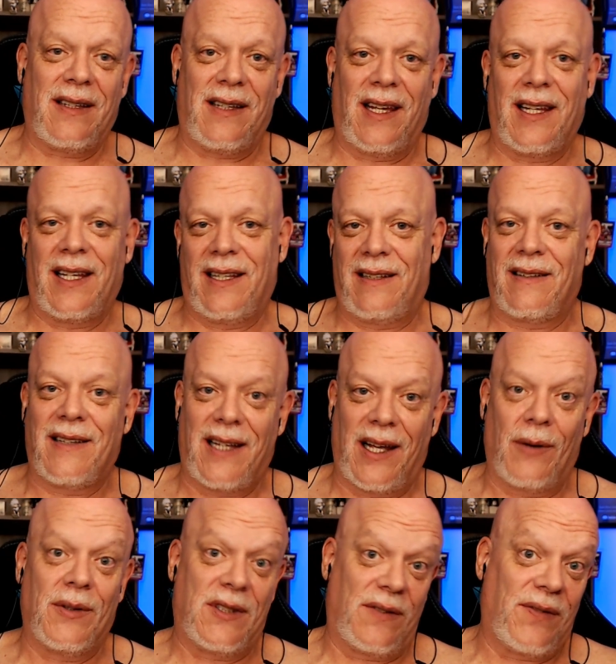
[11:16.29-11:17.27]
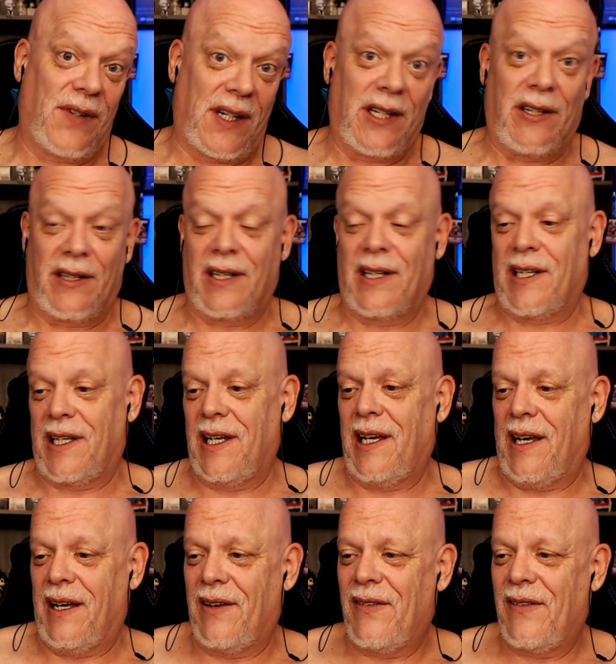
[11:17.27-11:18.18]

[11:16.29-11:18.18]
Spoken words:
you get what you figure you're going to get.